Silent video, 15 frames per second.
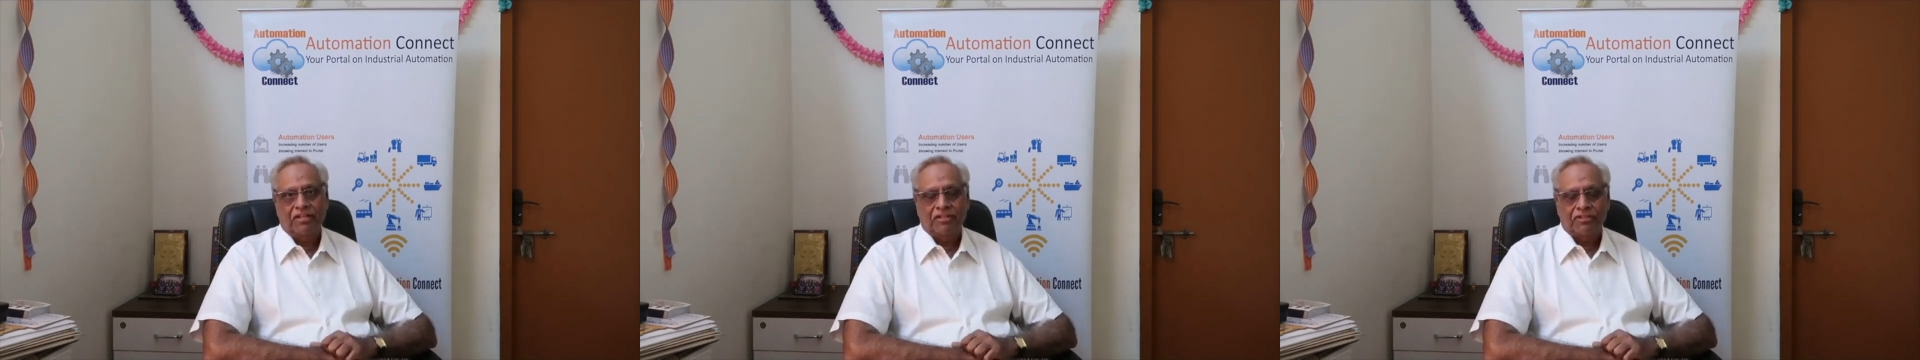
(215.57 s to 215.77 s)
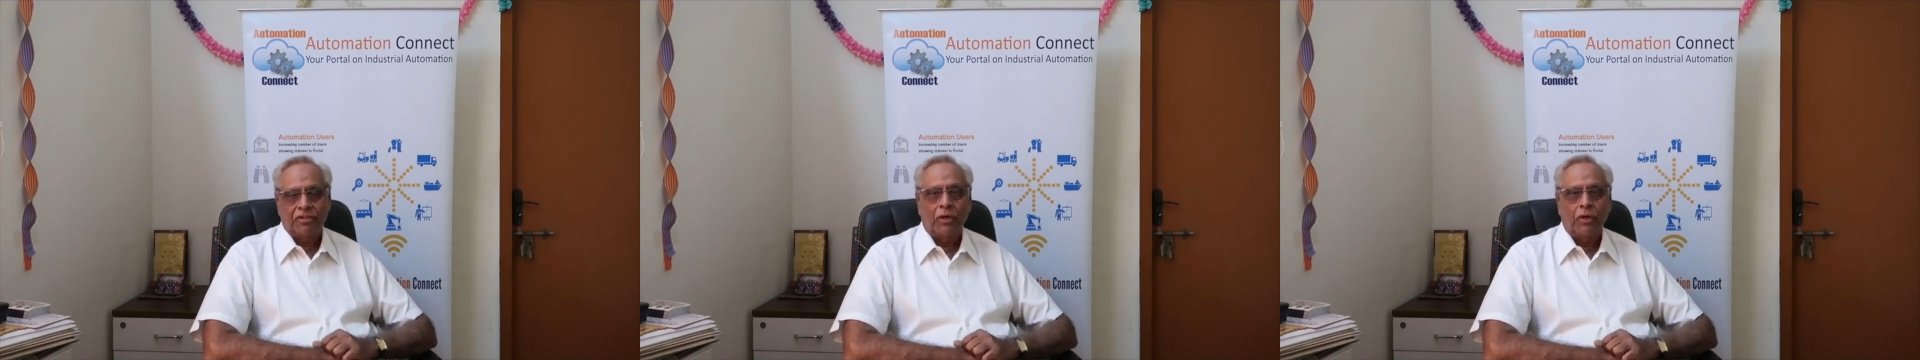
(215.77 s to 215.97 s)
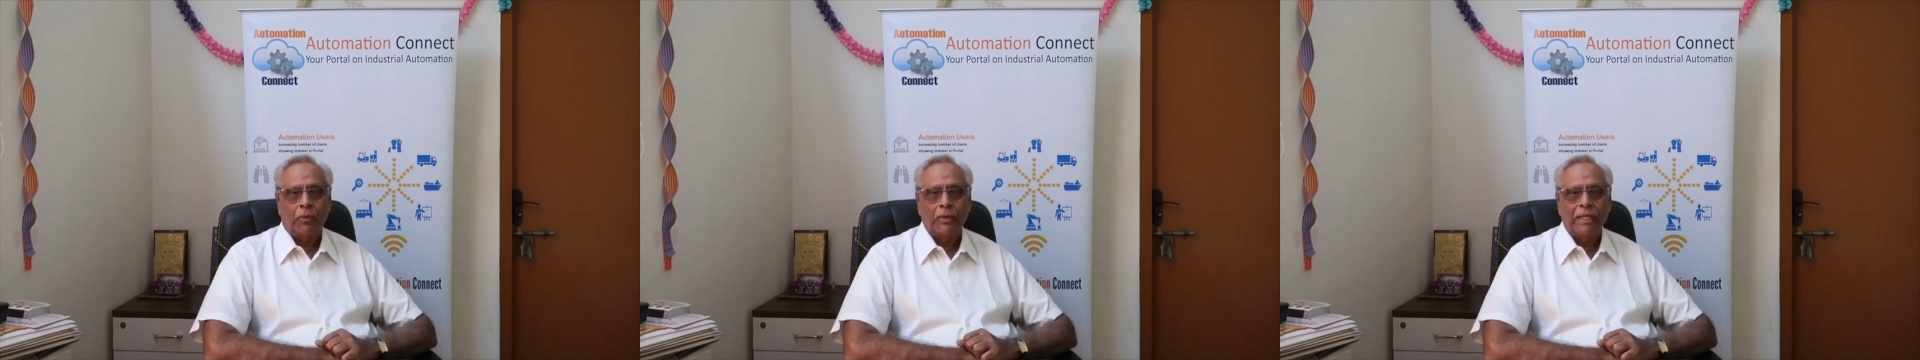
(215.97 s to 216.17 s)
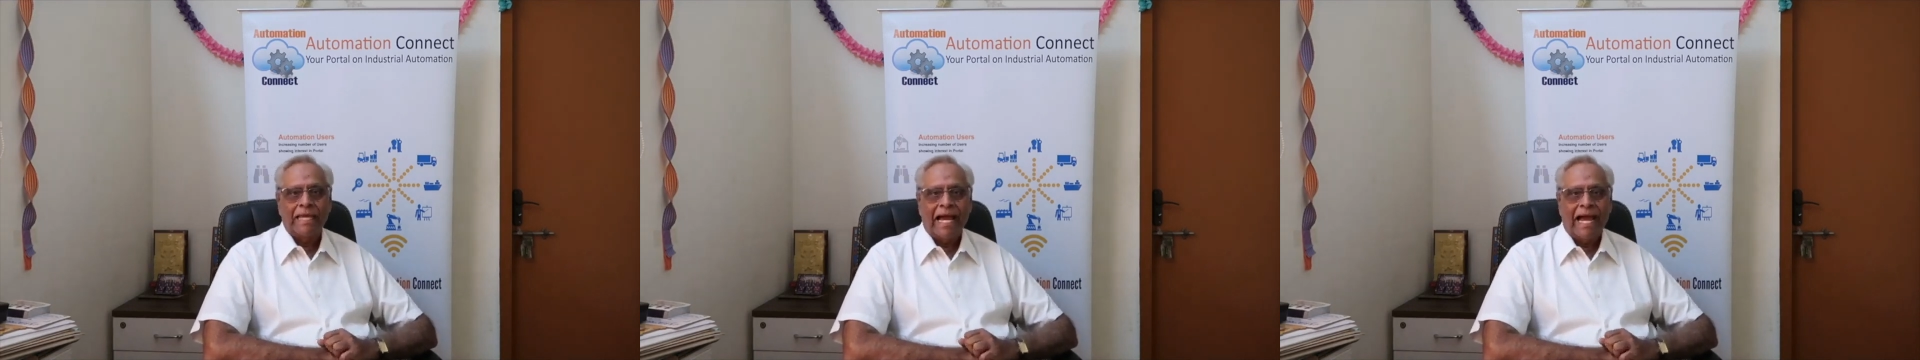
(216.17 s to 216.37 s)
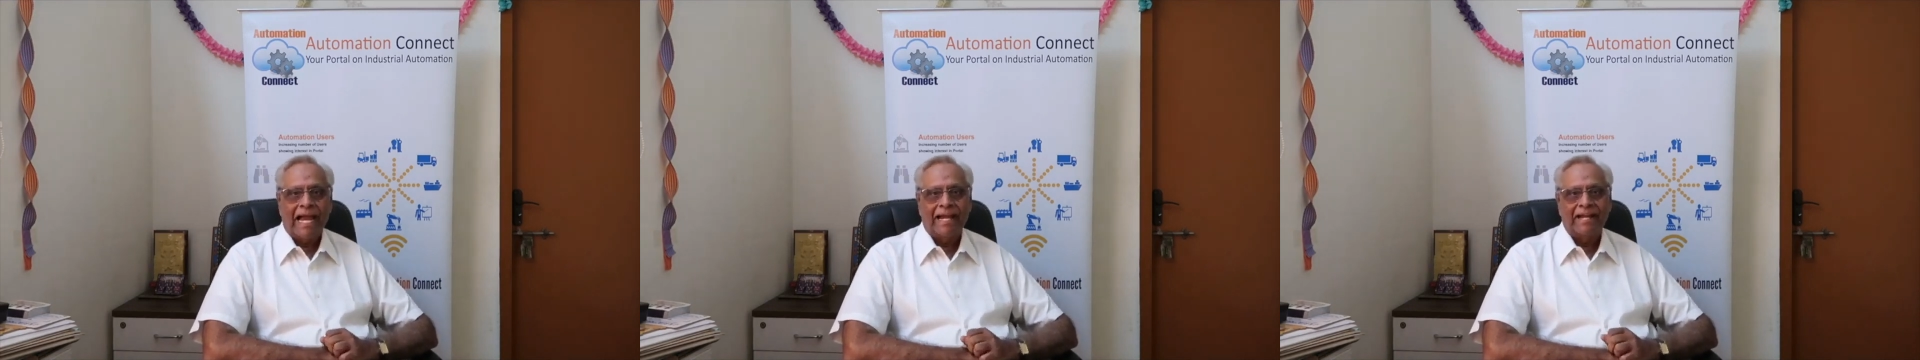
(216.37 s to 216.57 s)
So we
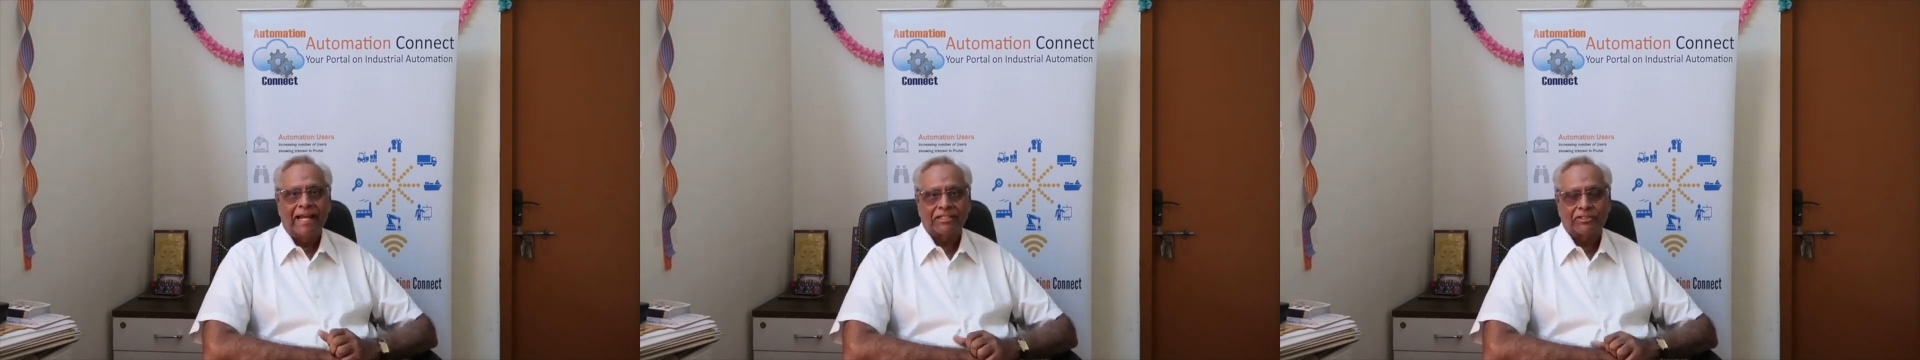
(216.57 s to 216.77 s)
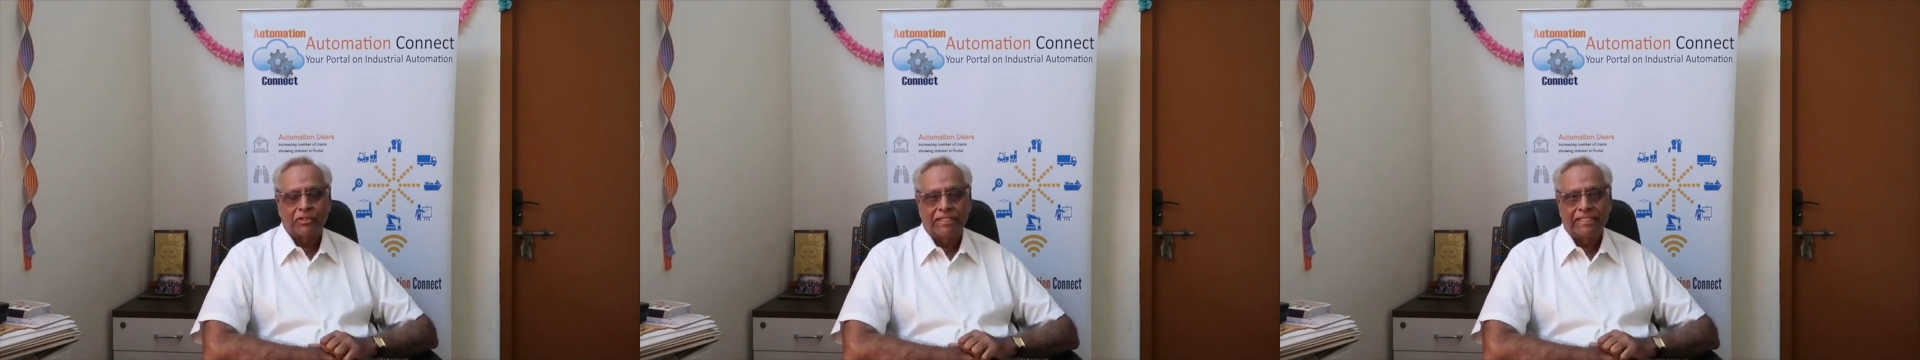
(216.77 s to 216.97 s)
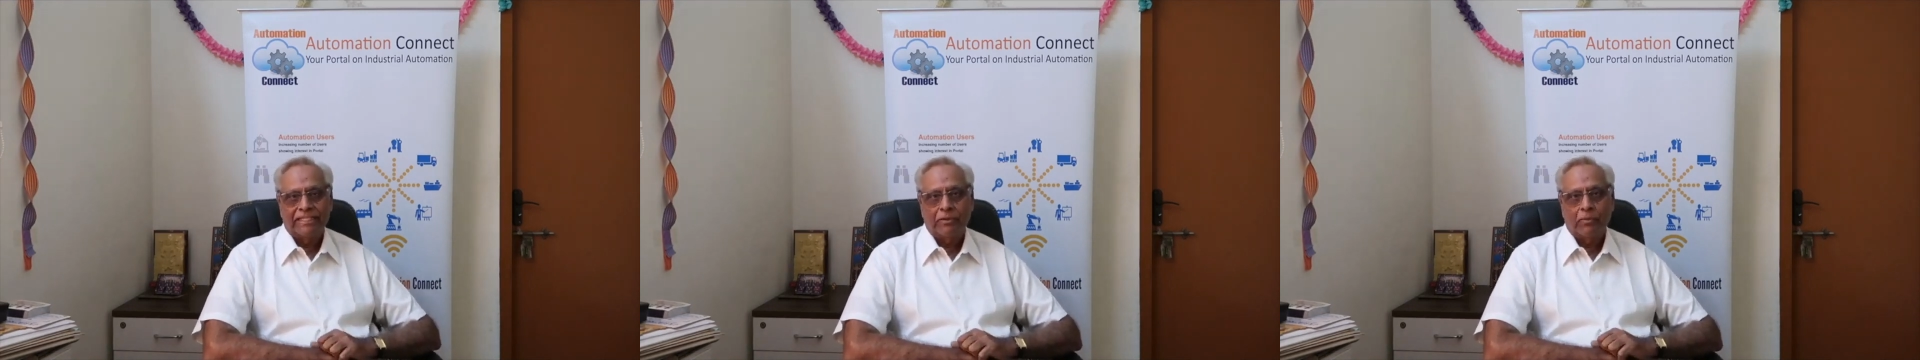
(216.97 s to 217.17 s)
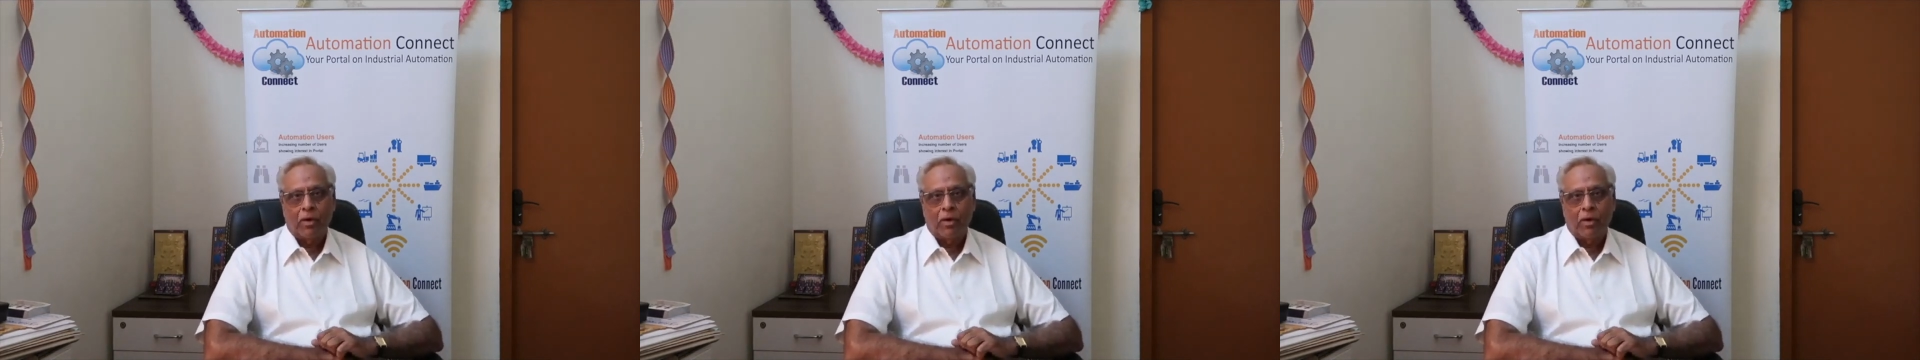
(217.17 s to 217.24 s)
had actually the